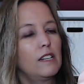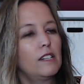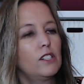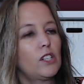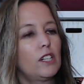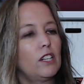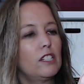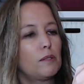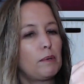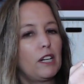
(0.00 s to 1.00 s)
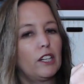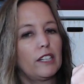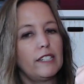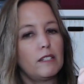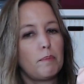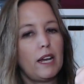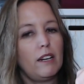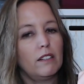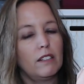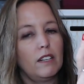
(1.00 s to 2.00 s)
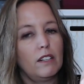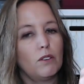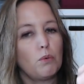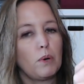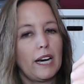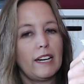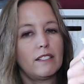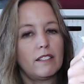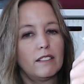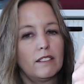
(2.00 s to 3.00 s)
So I know there's been a great debate on white